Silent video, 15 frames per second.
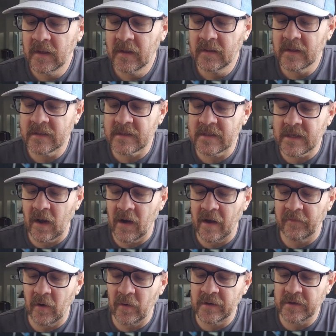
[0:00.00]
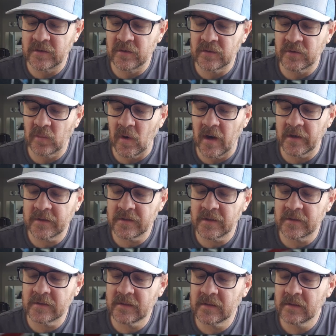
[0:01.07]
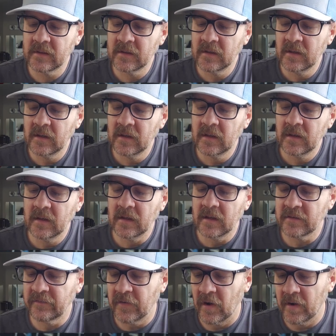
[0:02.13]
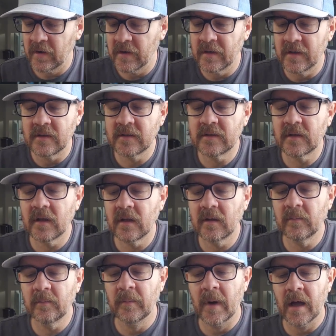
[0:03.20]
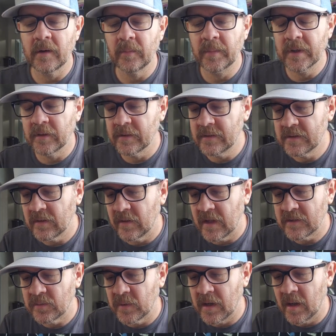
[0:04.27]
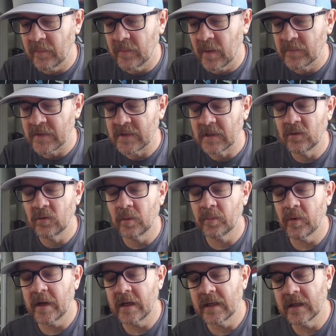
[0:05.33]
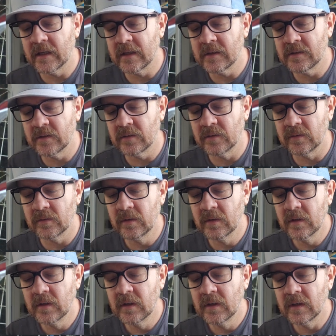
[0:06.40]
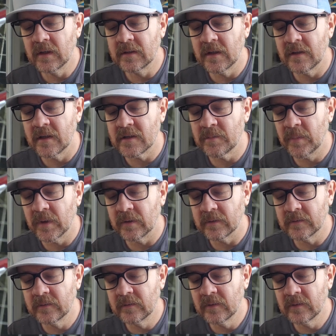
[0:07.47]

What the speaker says: This is how I've always used washes as far as model builds, so that's what I'm just incorporating it into this build.